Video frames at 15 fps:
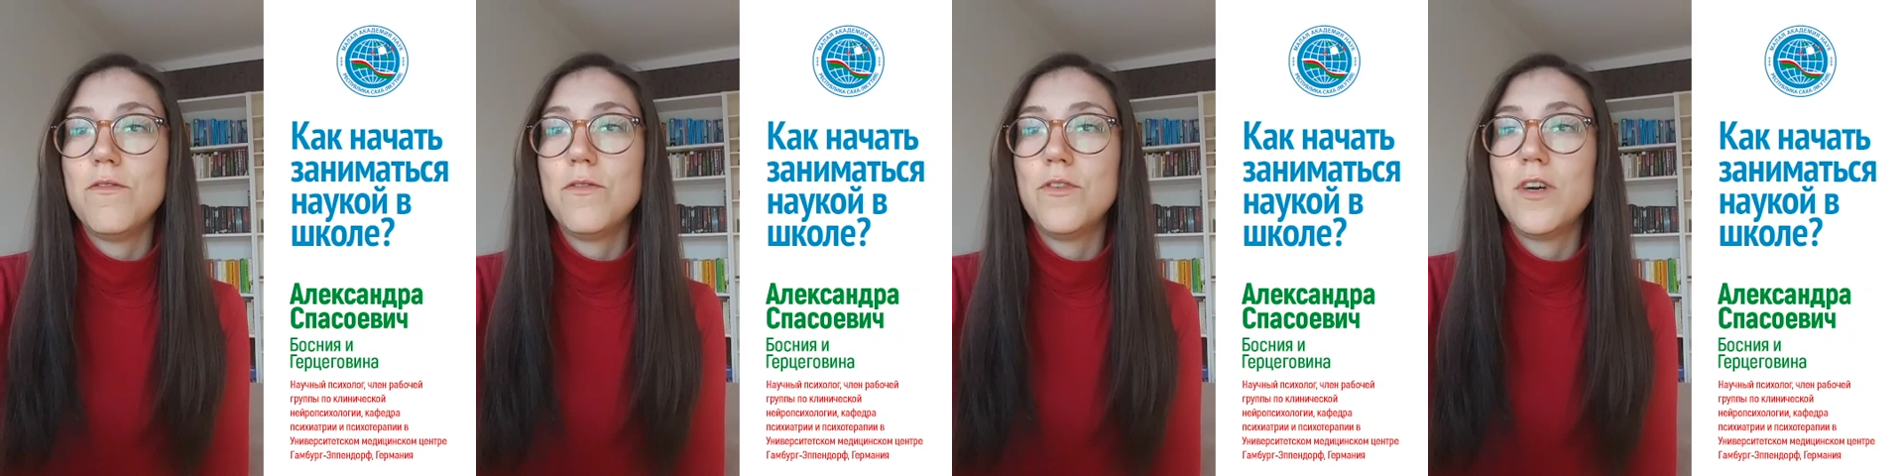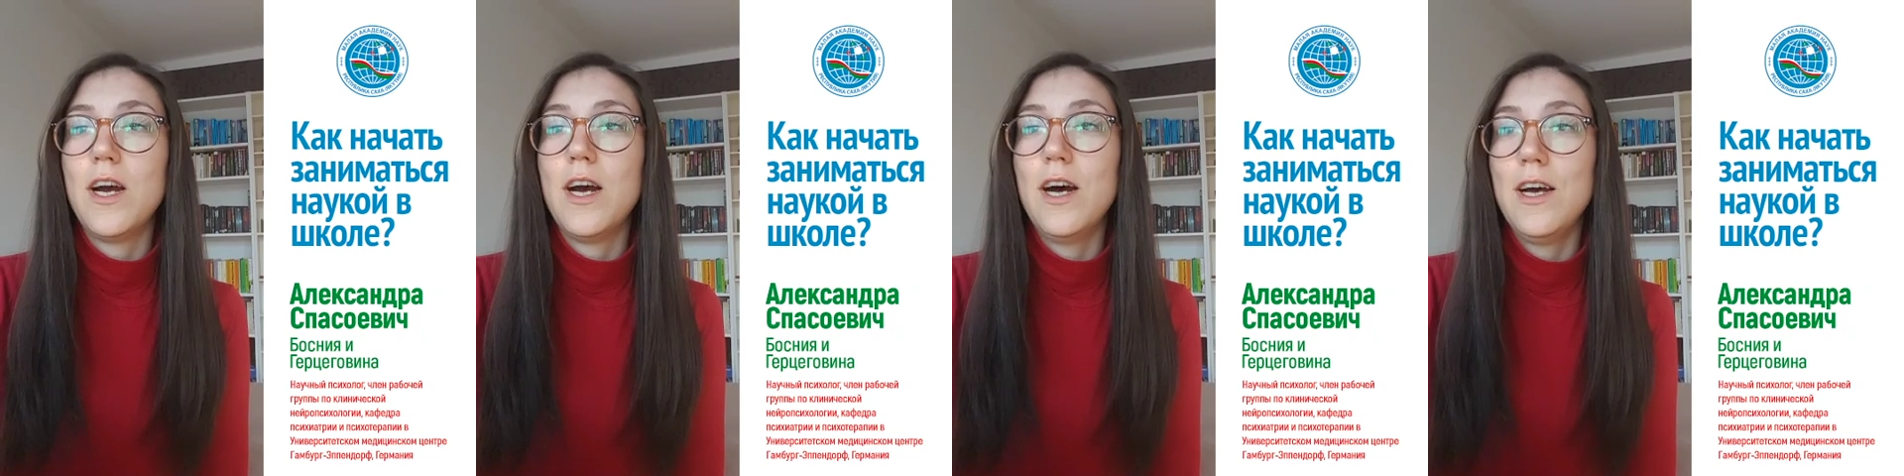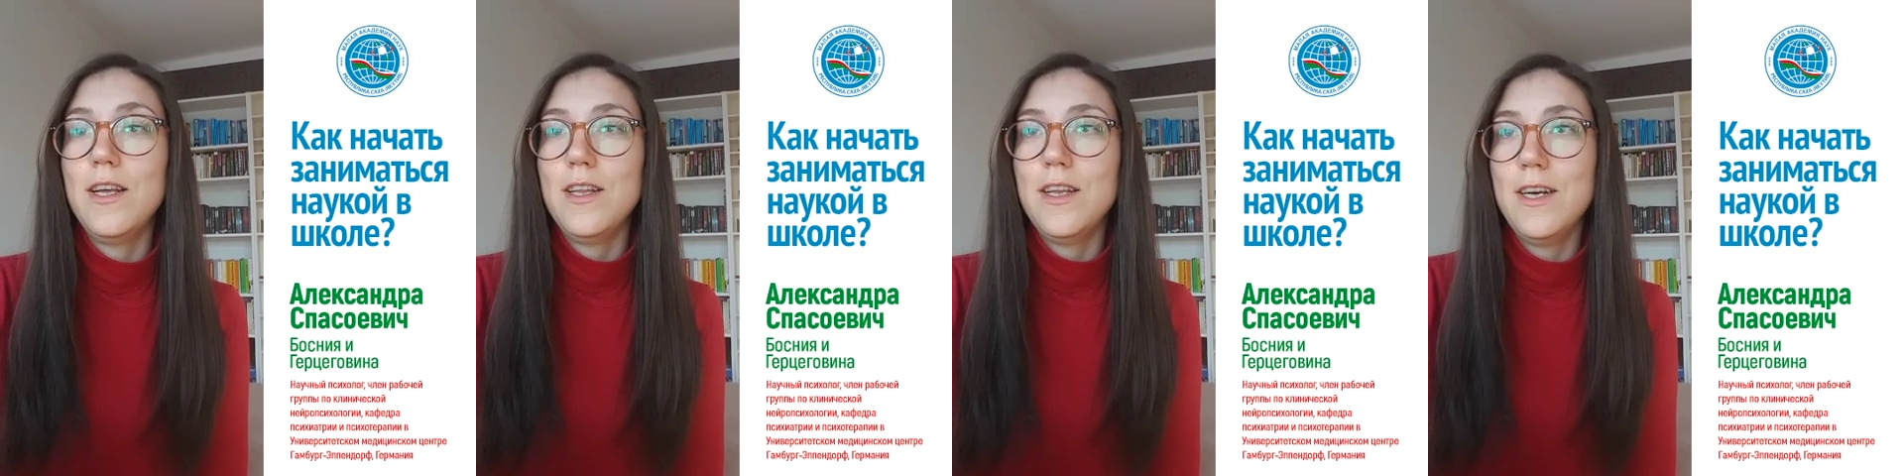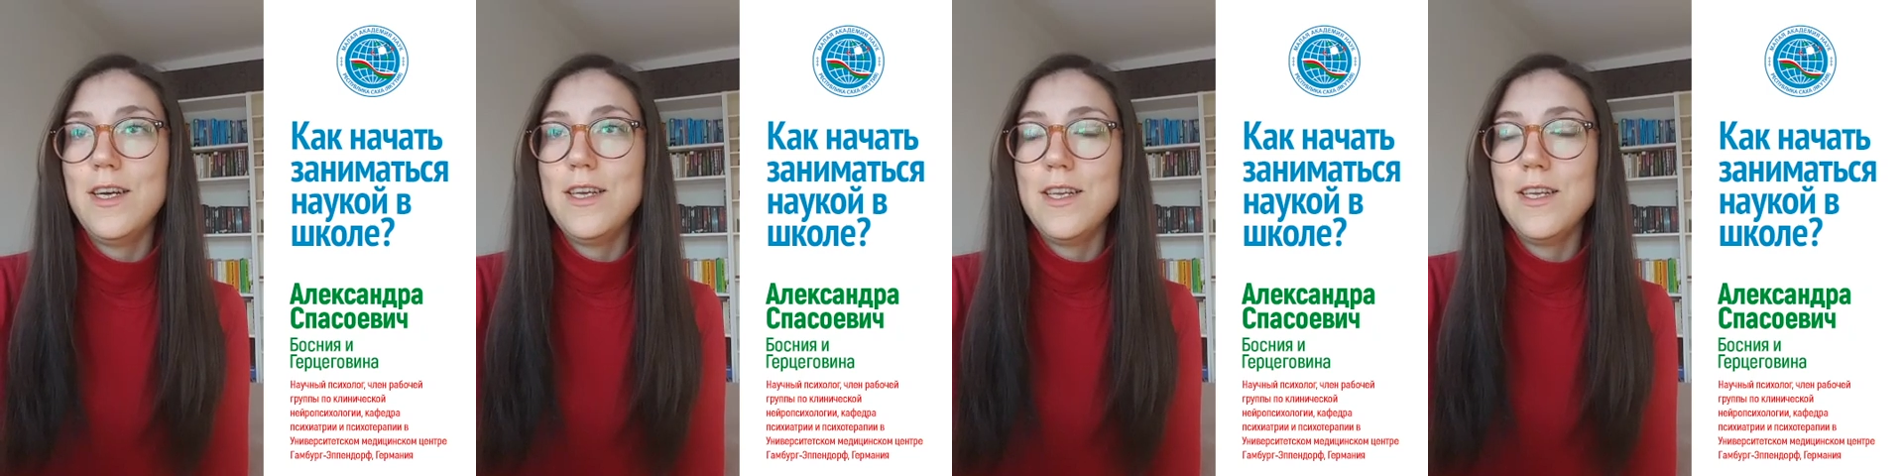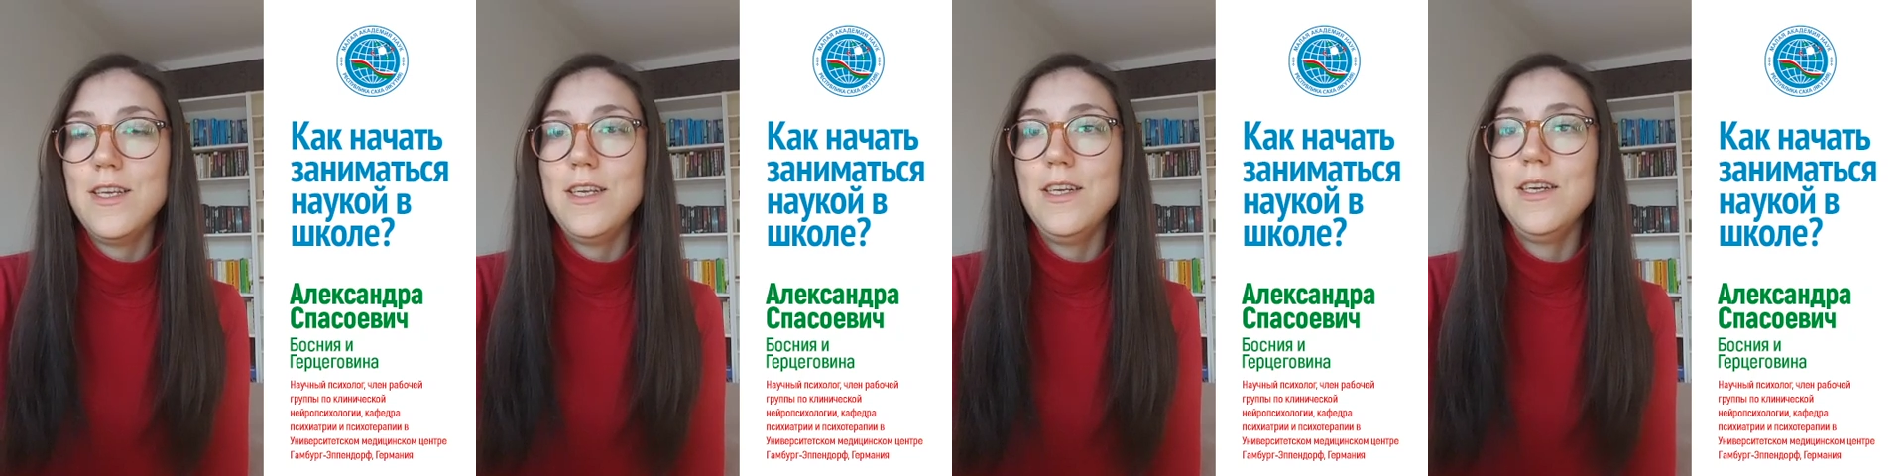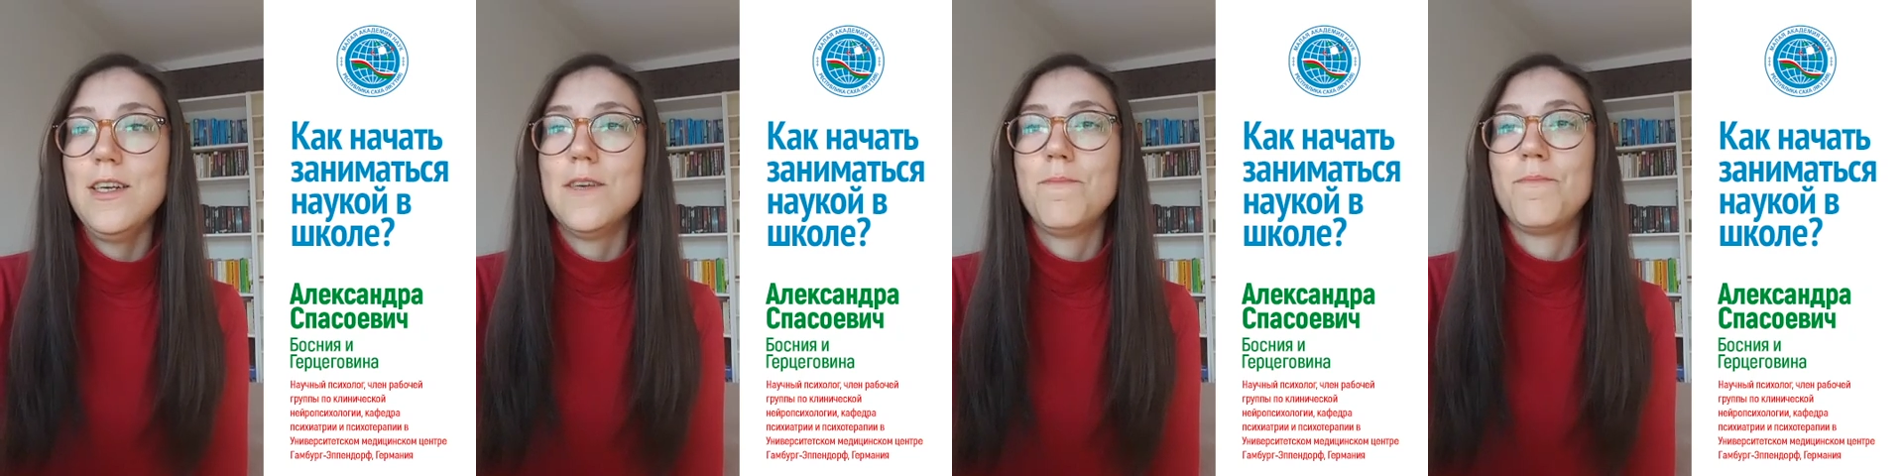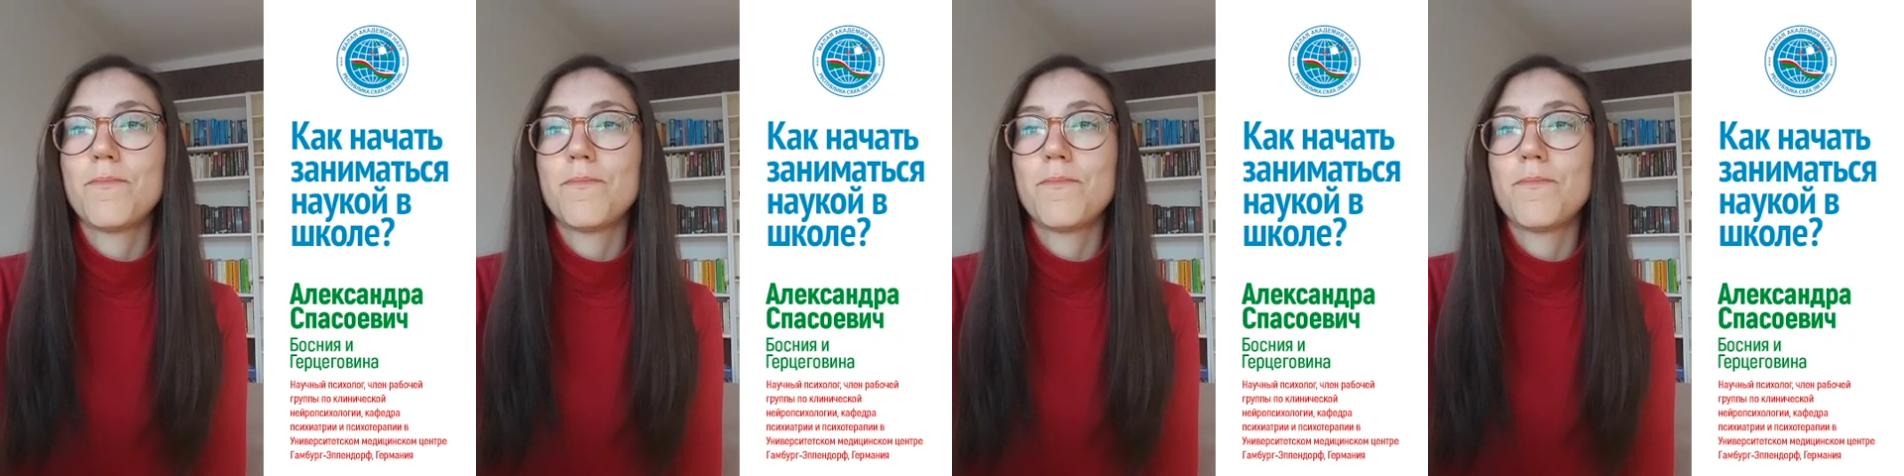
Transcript: for highlighting.